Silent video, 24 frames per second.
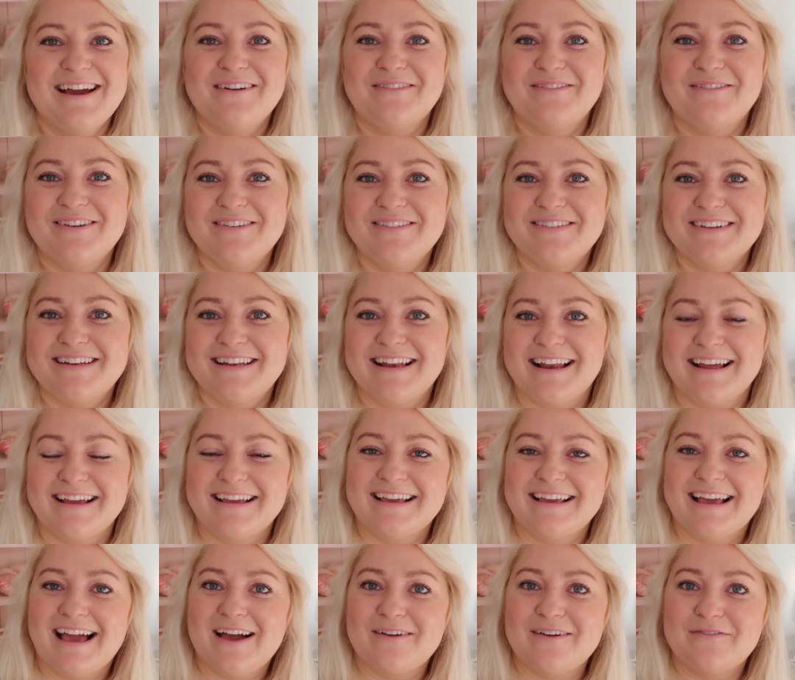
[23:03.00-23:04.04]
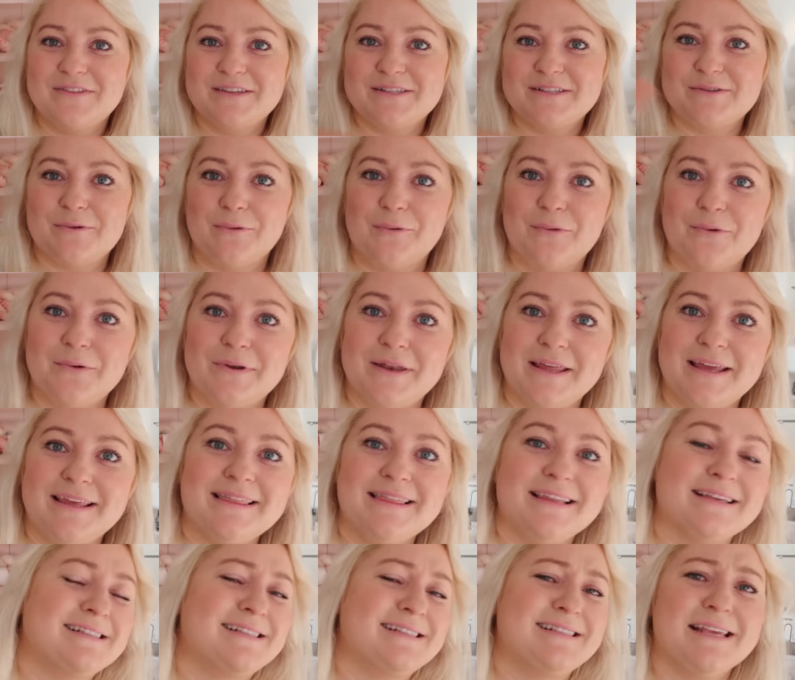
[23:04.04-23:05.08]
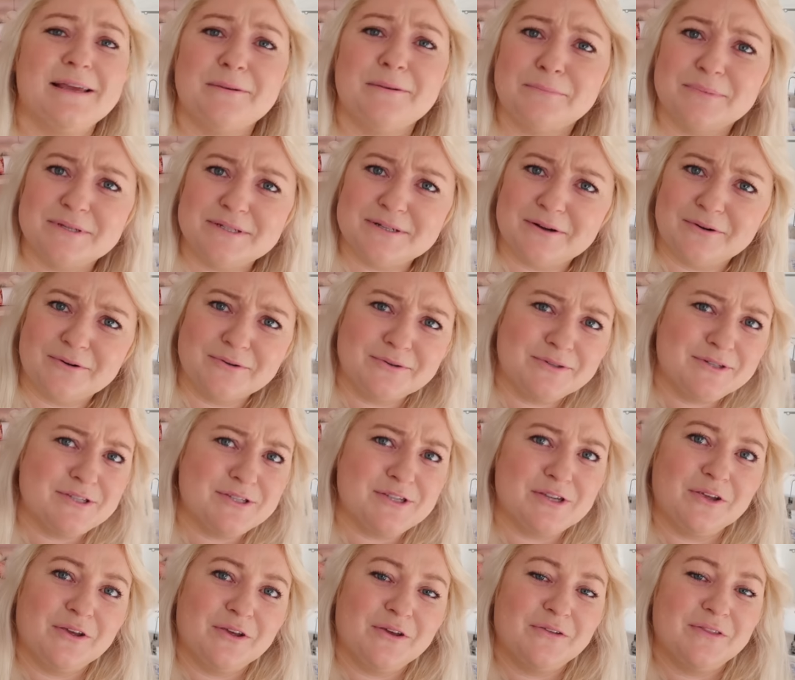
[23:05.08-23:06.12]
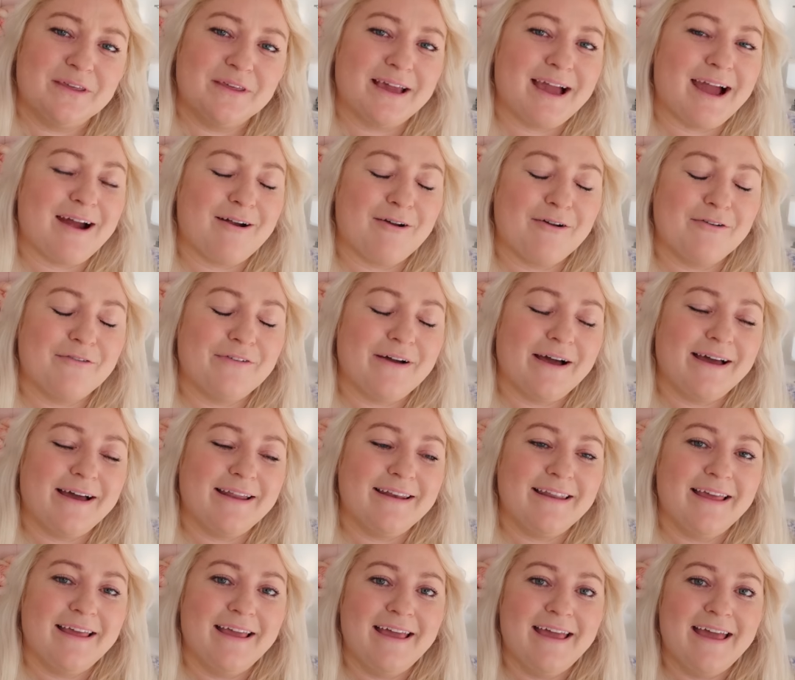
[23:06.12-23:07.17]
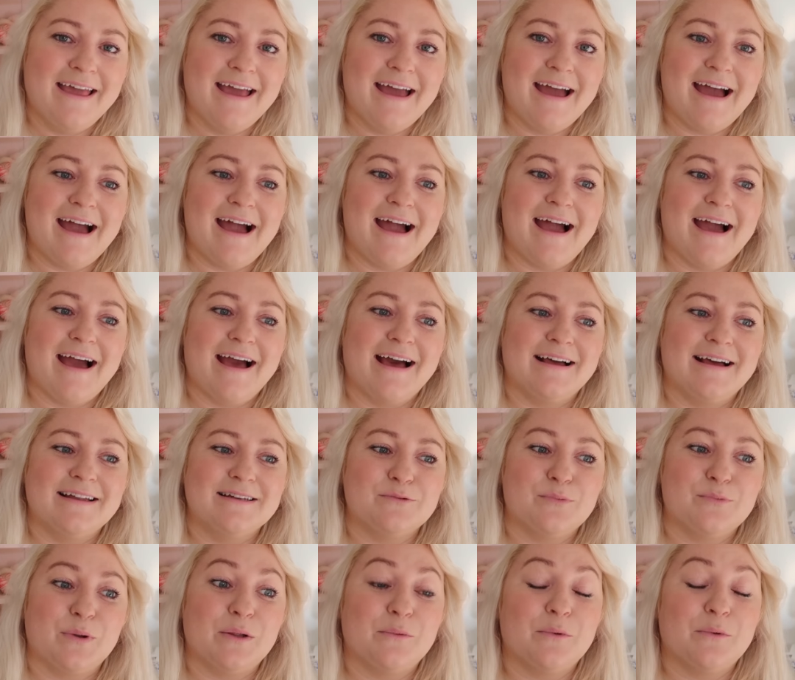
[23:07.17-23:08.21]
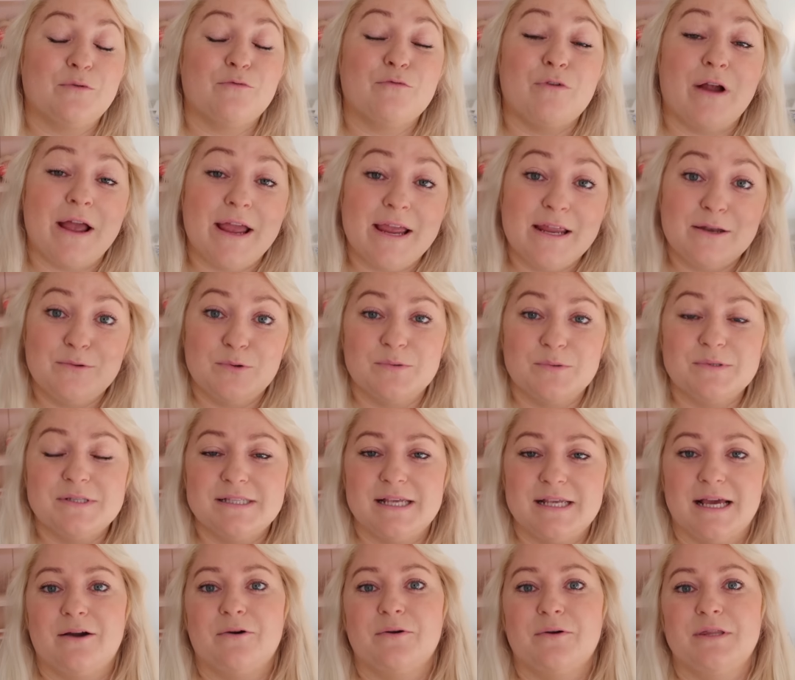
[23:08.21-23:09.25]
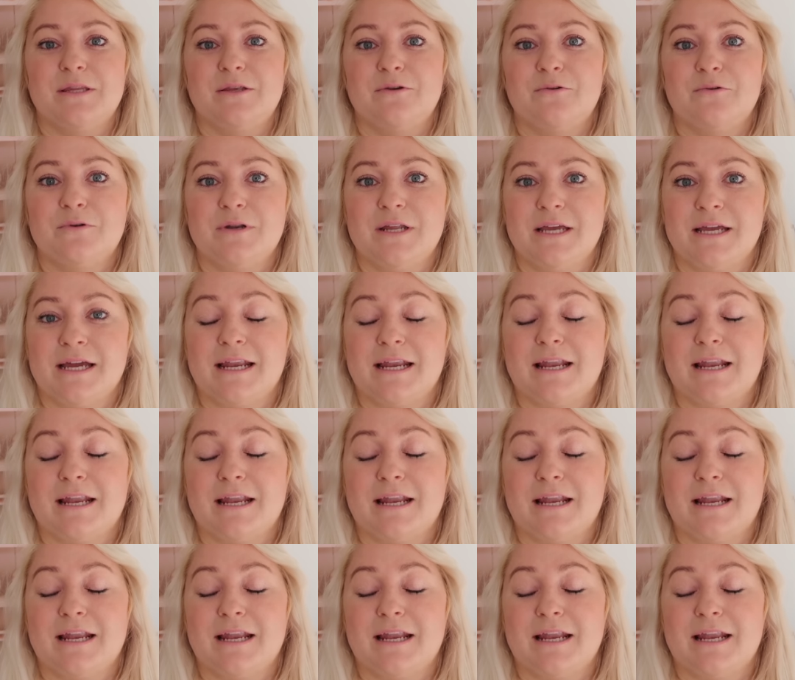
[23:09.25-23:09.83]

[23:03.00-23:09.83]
we would like have this awning that zipped onto the caravan, and when it would rain we would sit out in the awning.